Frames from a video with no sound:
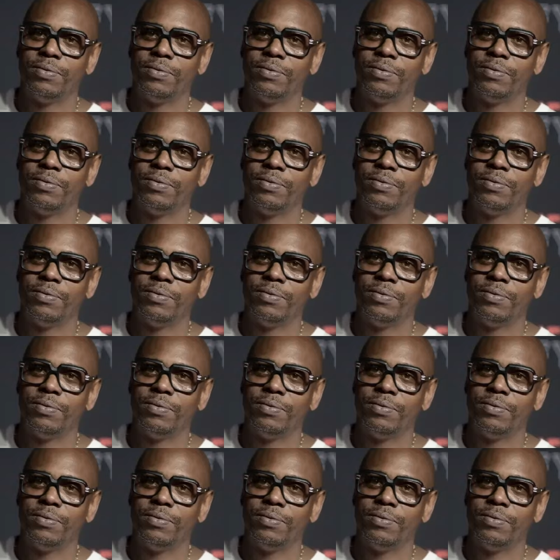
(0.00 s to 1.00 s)

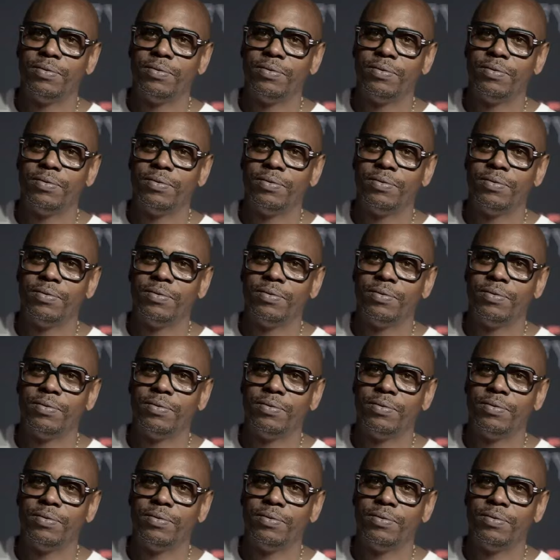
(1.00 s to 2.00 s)

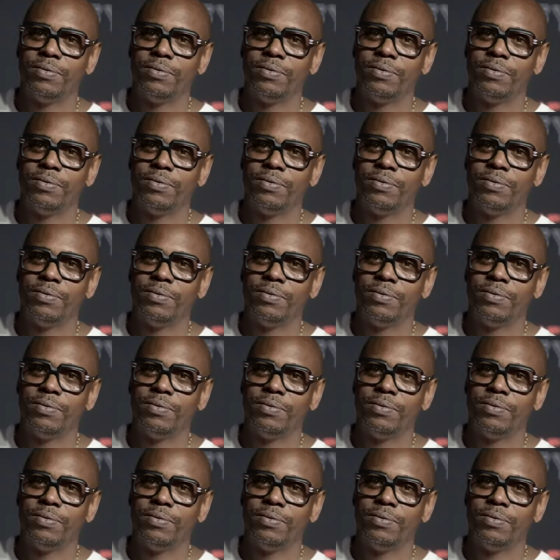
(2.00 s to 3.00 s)

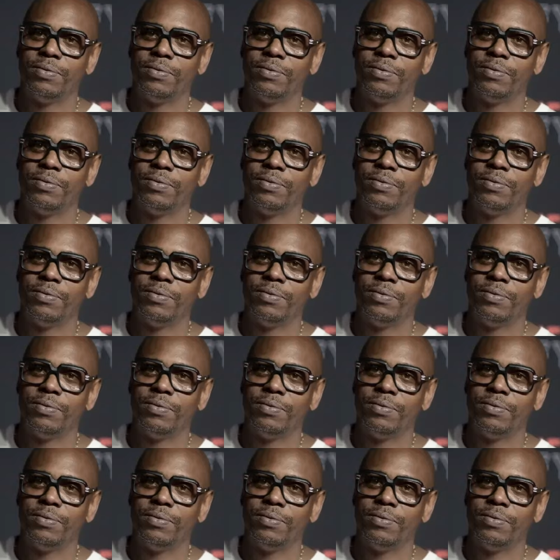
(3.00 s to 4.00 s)

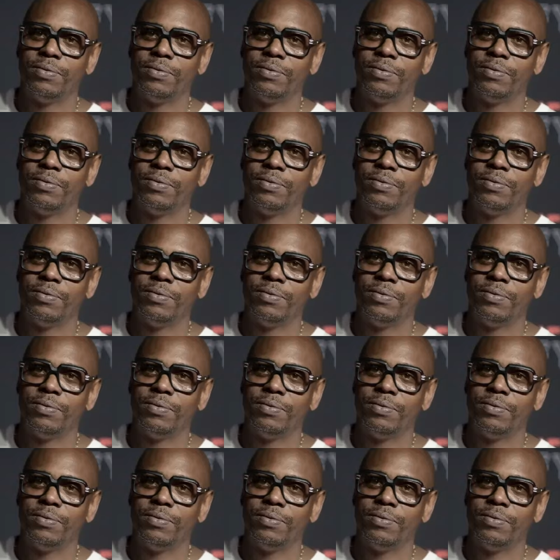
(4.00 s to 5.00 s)

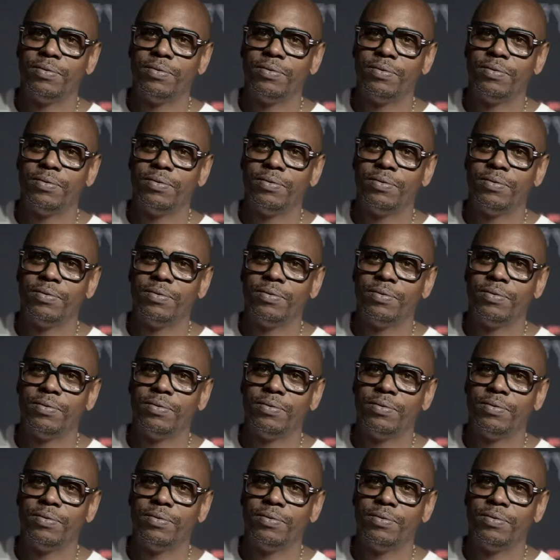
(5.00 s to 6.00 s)

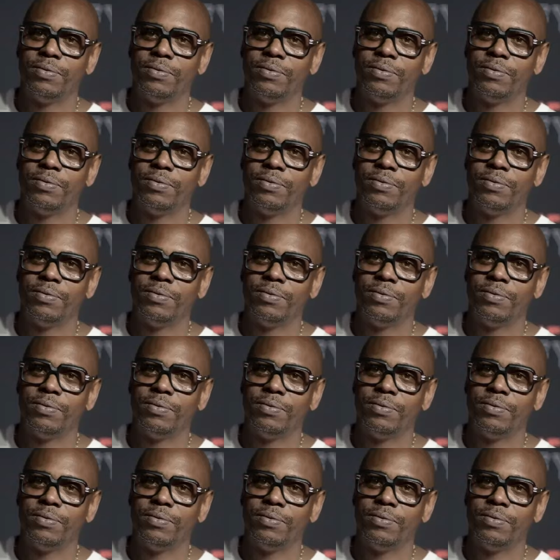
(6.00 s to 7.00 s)

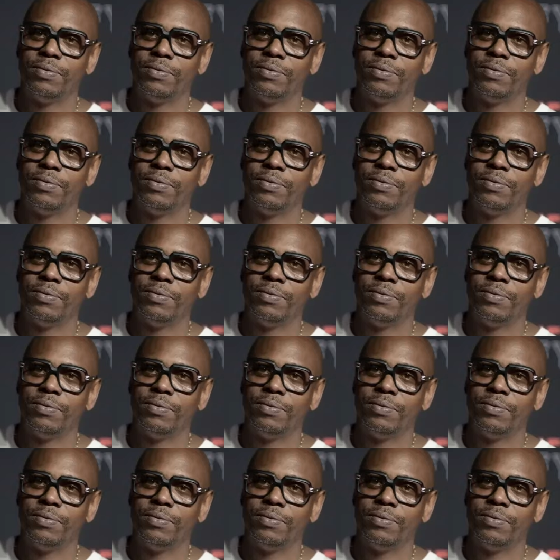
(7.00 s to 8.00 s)
(no lip movement)